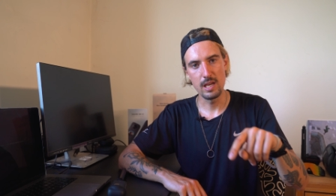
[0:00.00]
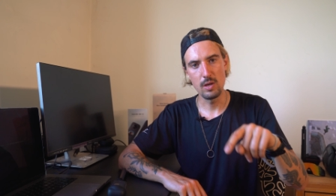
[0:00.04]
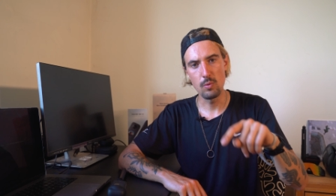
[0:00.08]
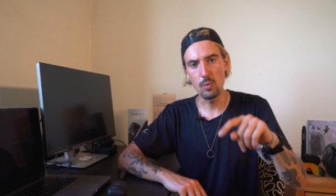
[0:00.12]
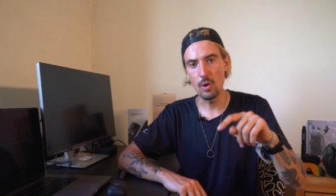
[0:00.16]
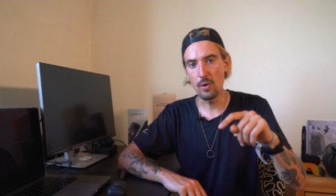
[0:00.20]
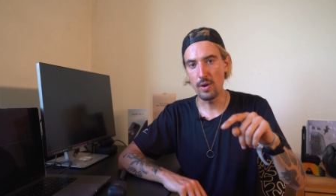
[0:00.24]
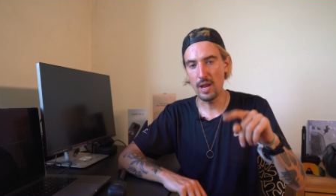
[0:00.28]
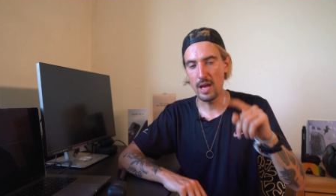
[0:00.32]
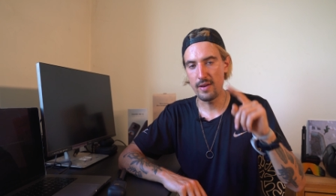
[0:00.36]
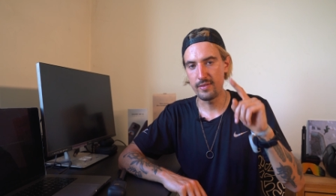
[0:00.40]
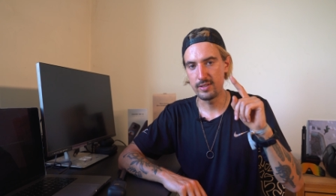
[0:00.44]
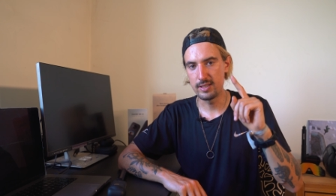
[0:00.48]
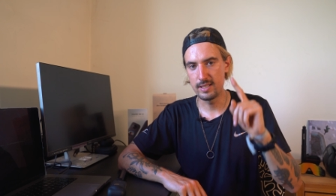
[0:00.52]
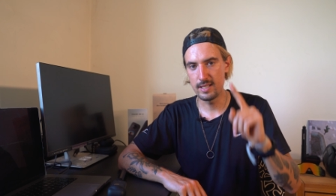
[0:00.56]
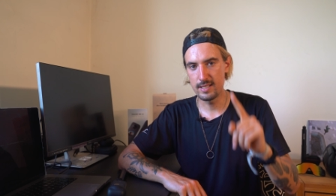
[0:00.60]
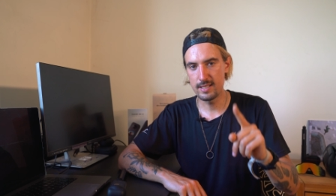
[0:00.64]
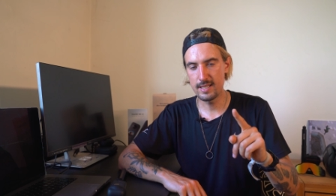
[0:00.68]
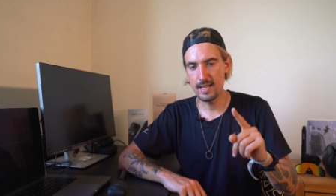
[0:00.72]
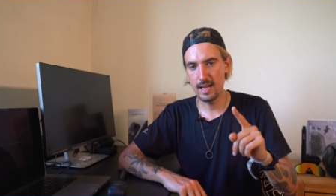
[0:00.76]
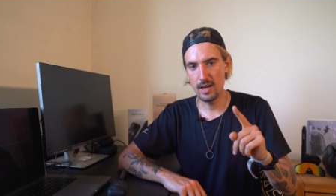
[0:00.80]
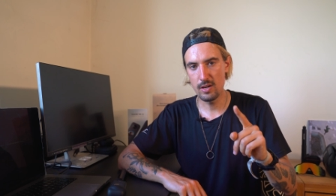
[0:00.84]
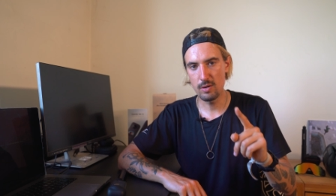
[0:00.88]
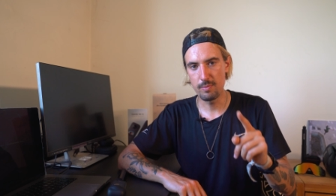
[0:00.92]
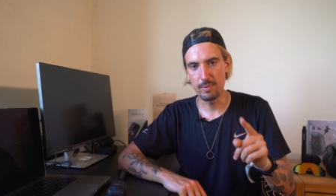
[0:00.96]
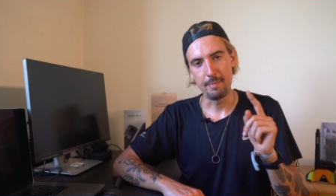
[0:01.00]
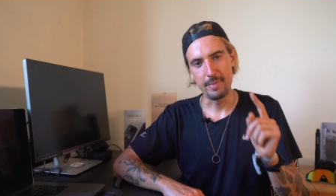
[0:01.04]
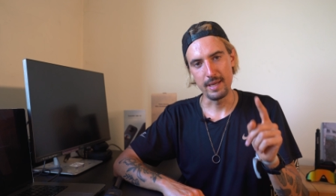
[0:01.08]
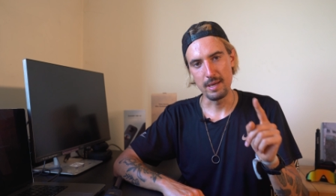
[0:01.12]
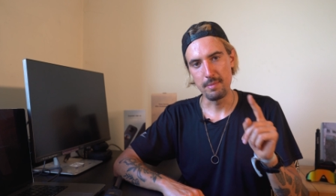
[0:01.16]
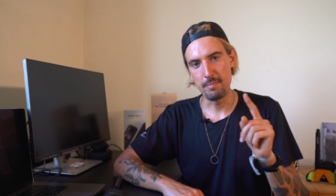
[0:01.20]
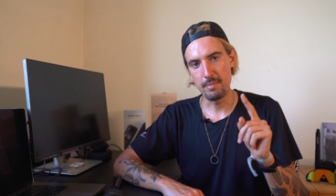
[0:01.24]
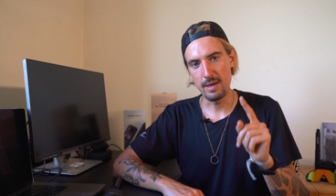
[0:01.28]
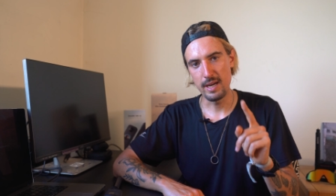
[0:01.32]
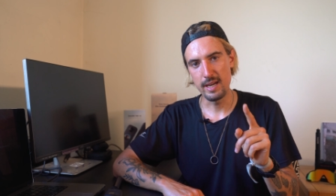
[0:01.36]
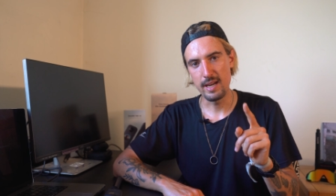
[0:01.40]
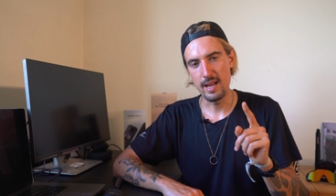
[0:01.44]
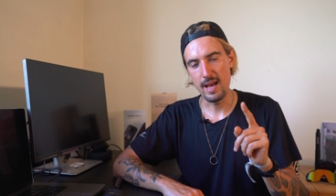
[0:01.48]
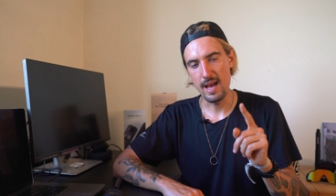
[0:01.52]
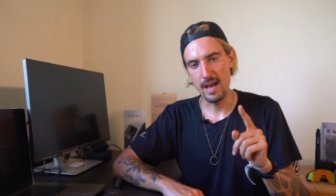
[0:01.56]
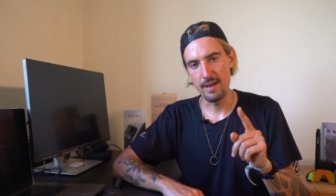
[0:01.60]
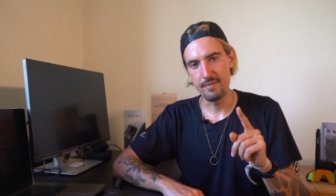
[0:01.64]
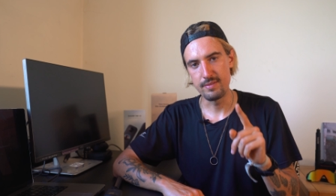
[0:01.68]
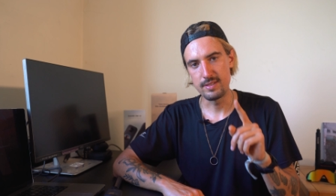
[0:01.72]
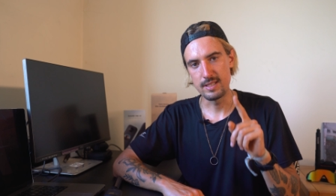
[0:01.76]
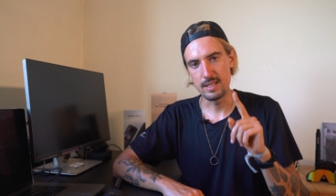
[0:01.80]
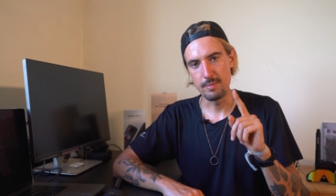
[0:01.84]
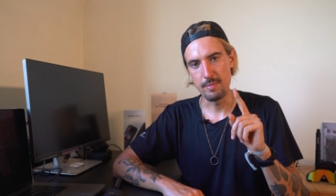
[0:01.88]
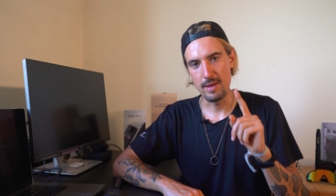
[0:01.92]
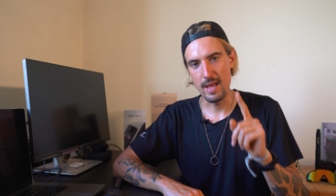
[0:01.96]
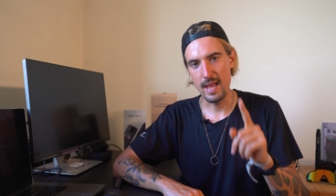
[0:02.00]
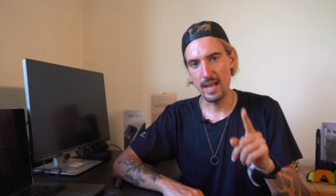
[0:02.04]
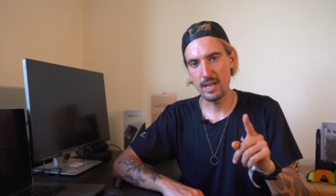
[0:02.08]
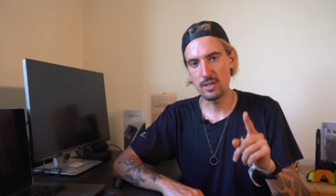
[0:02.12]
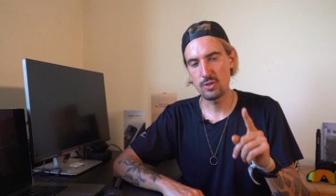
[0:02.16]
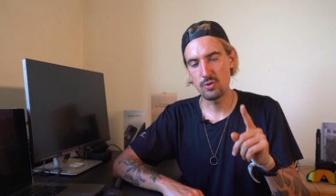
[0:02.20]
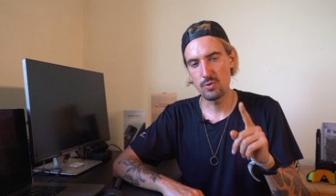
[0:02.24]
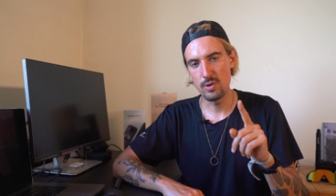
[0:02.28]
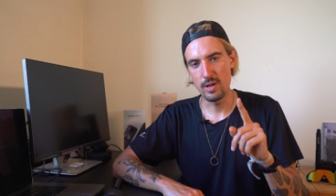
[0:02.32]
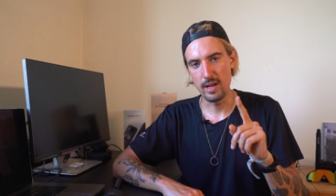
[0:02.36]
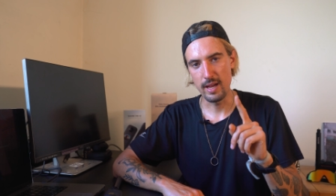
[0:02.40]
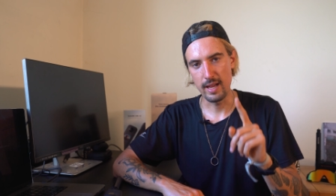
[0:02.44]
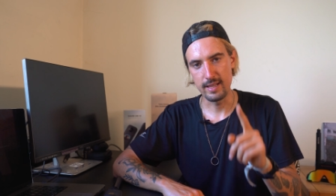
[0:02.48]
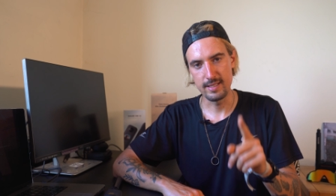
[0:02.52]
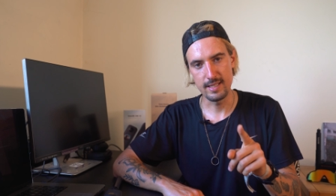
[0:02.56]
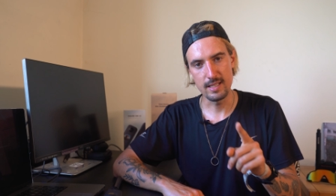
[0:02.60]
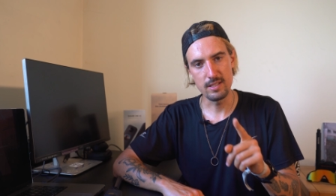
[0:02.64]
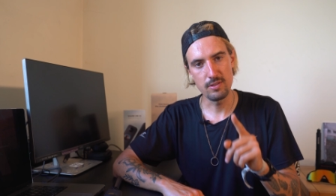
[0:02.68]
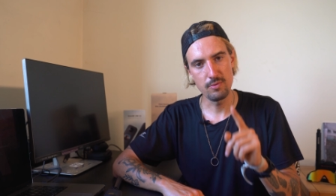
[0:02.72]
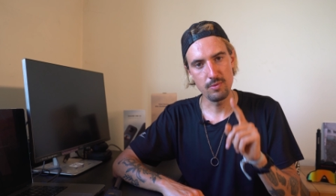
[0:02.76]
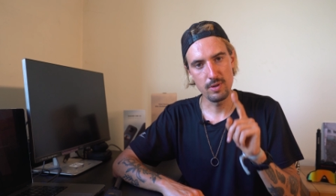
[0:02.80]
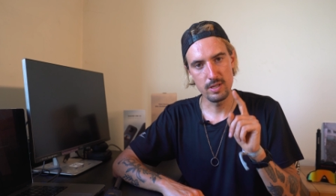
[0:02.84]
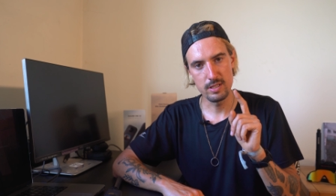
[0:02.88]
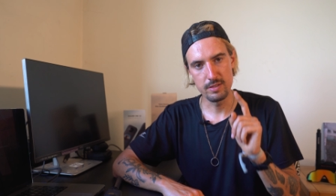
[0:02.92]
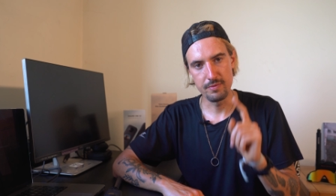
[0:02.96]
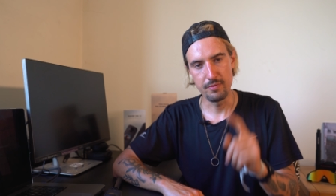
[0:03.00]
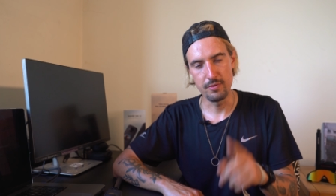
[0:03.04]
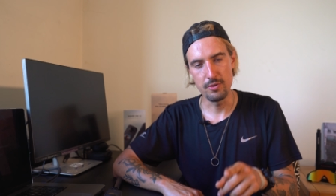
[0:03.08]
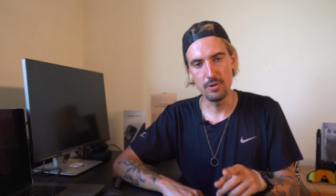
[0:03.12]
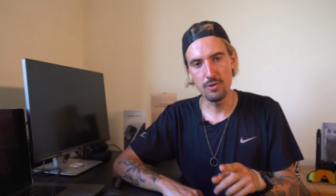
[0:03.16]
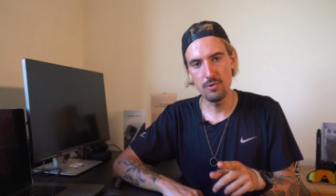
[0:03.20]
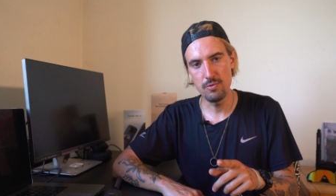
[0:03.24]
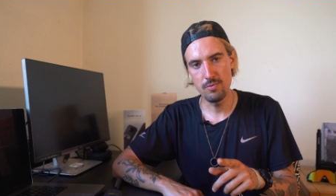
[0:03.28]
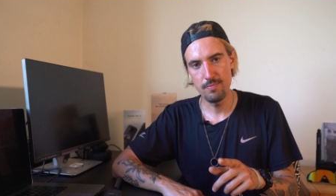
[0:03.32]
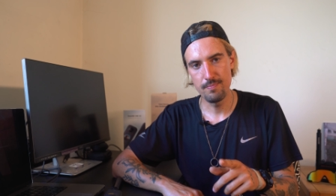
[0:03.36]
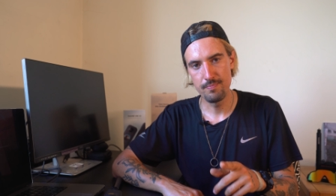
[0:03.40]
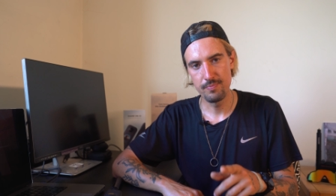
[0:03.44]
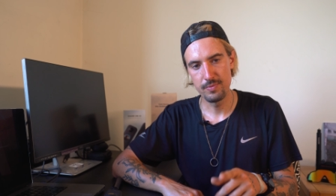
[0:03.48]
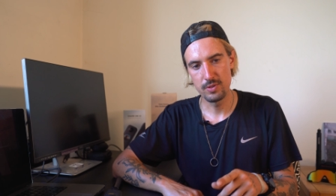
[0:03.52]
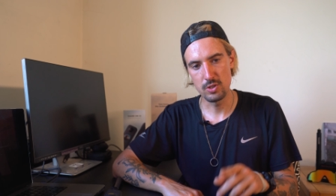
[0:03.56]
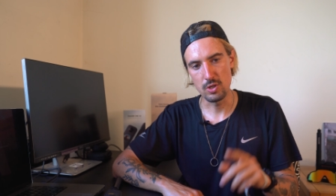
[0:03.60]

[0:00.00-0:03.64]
It won't have a discount, but it might have some extra accessories for you.